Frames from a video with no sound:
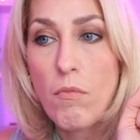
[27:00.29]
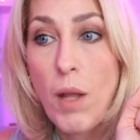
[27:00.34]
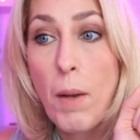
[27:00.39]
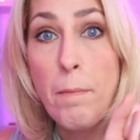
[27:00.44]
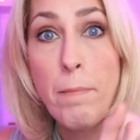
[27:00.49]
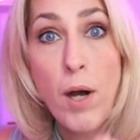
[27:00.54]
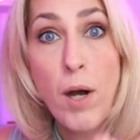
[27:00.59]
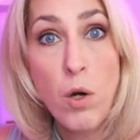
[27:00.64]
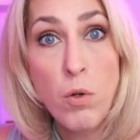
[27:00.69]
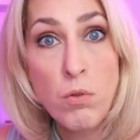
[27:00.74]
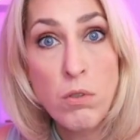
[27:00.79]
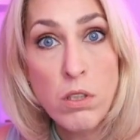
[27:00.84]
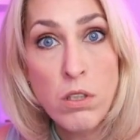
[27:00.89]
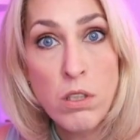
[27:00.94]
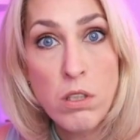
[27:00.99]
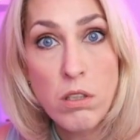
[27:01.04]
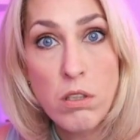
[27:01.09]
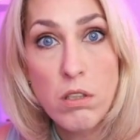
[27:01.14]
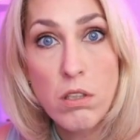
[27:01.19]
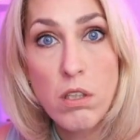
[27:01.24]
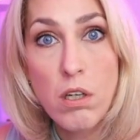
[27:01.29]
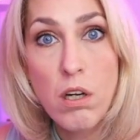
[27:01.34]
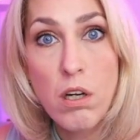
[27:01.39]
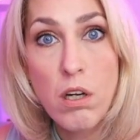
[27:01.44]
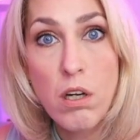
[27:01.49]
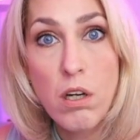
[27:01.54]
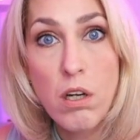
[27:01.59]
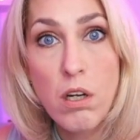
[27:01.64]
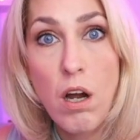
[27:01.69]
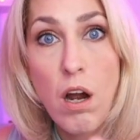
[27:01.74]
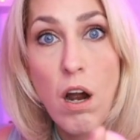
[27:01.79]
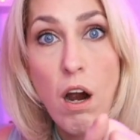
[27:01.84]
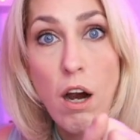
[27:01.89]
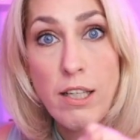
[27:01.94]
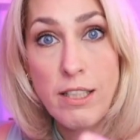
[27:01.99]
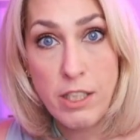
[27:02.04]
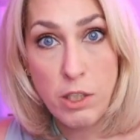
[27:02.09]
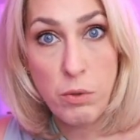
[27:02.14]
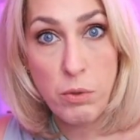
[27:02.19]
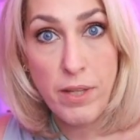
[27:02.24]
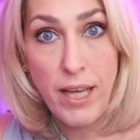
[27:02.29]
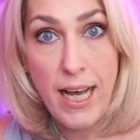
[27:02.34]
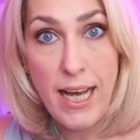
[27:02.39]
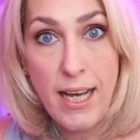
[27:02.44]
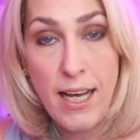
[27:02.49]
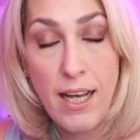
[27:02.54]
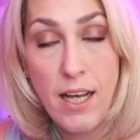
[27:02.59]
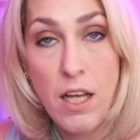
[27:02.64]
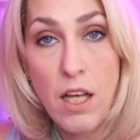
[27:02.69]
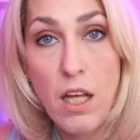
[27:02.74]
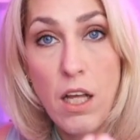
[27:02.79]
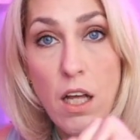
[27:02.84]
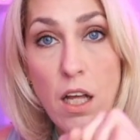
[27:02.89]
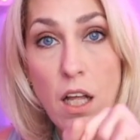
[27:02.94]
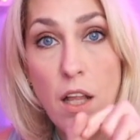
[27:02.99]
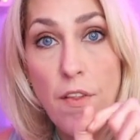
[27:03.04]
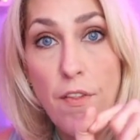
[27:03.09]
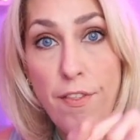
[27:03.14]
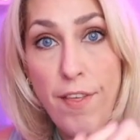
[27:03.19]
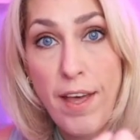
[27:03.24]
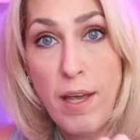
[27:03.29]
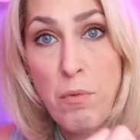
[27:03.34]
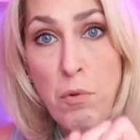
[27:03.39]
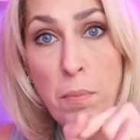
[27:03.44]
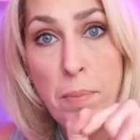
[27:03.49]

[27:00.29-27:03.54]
bones are still there. They will